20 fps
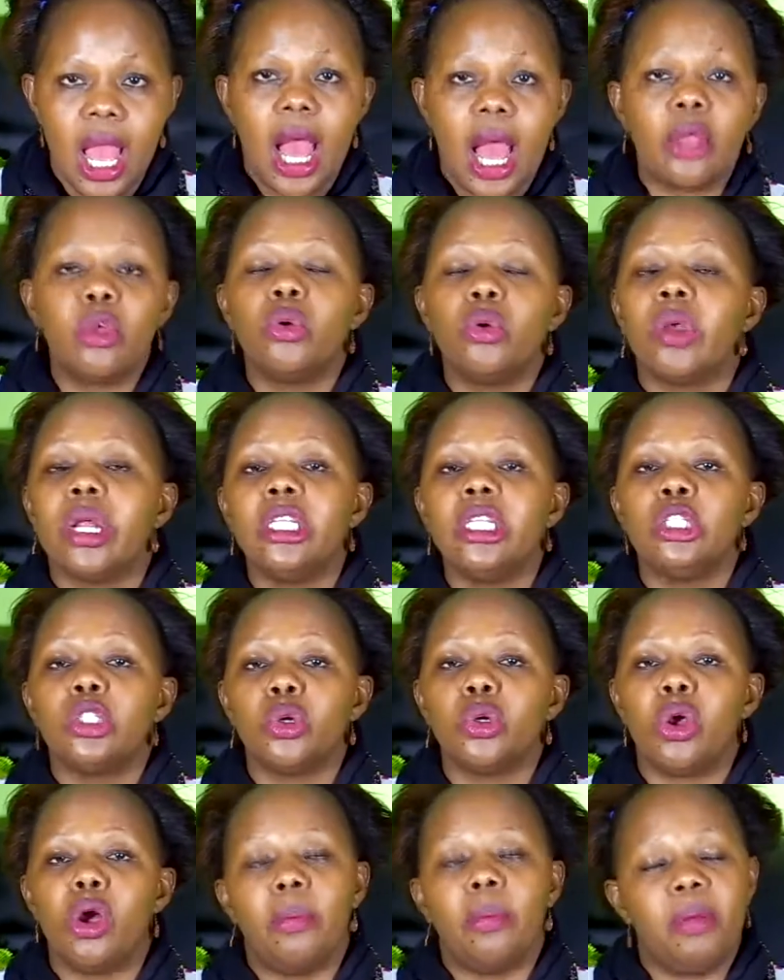Are you ready
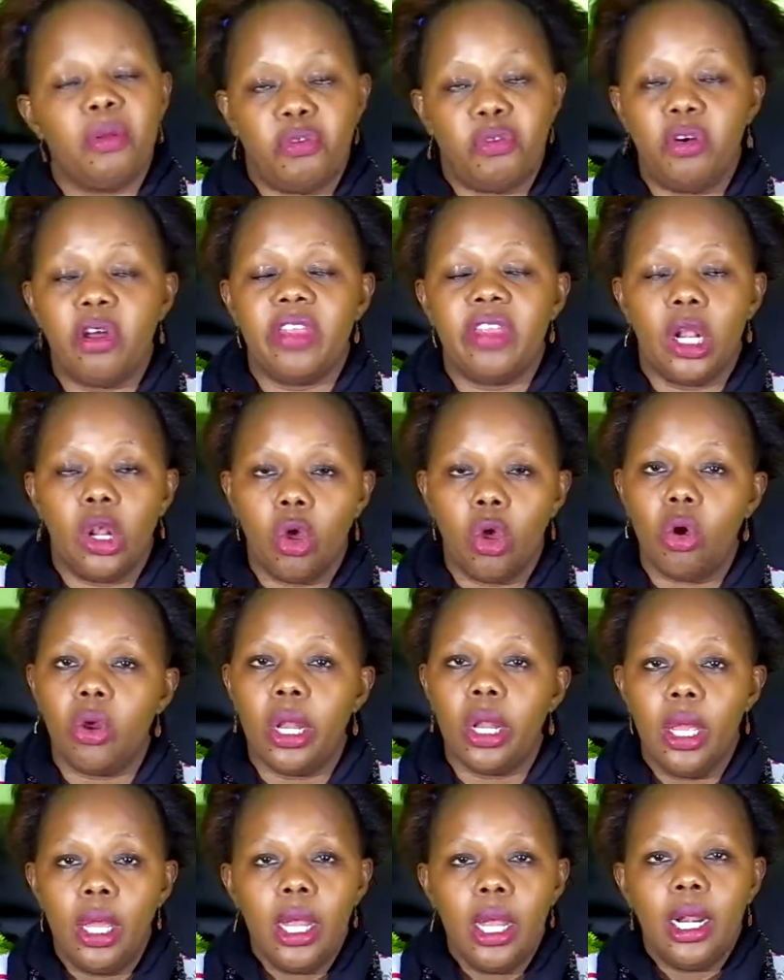to go before the
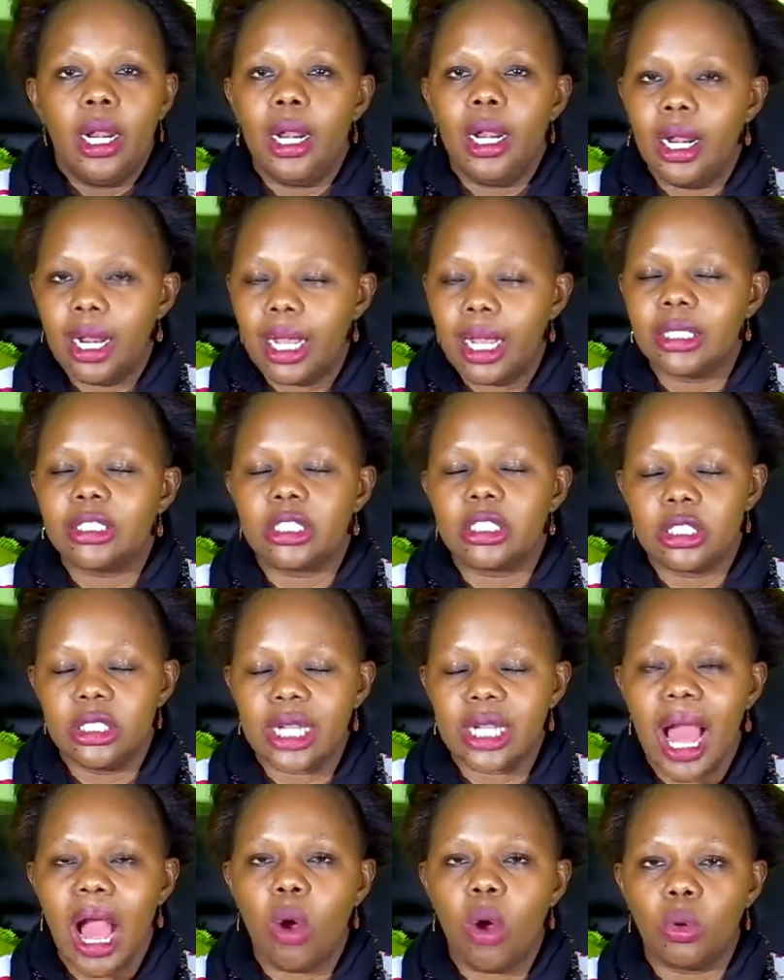Lord? Let's
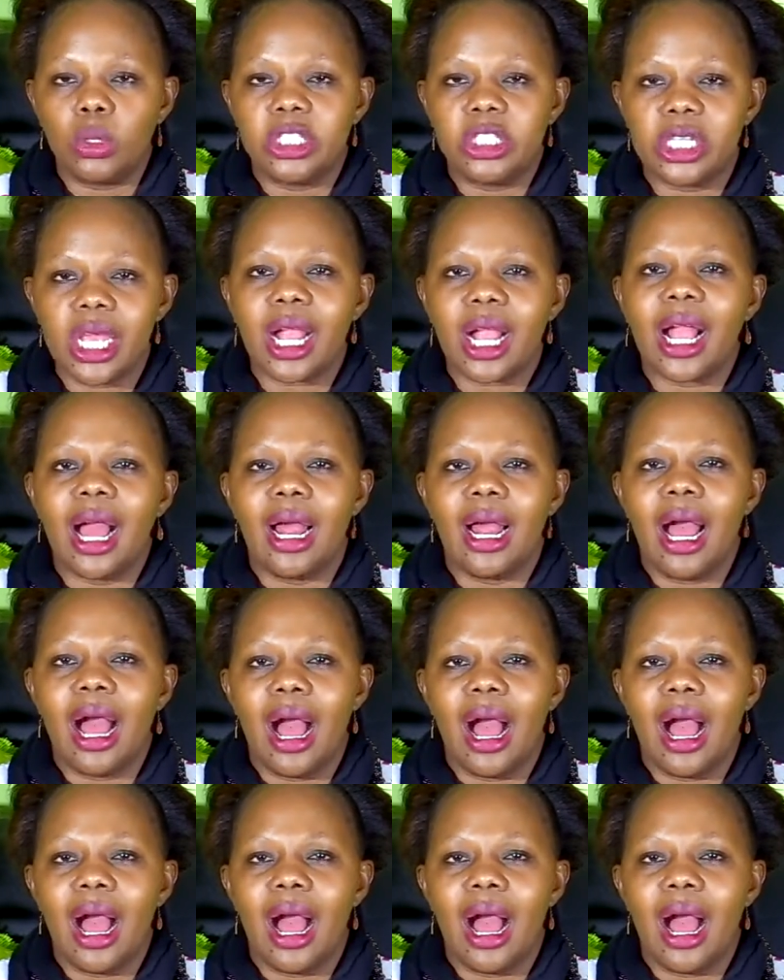now take a,